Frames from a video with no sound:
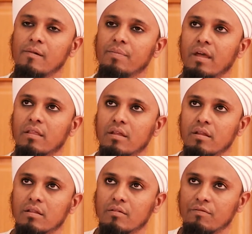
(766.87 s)
and
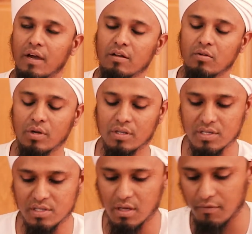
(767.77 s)
then the final one is
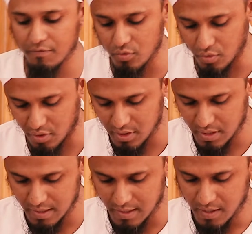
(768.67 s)
kafur.
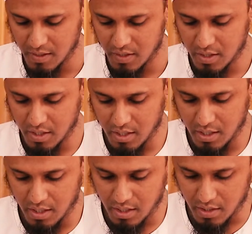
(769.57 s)

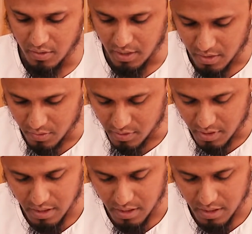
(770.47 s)
Okay, good.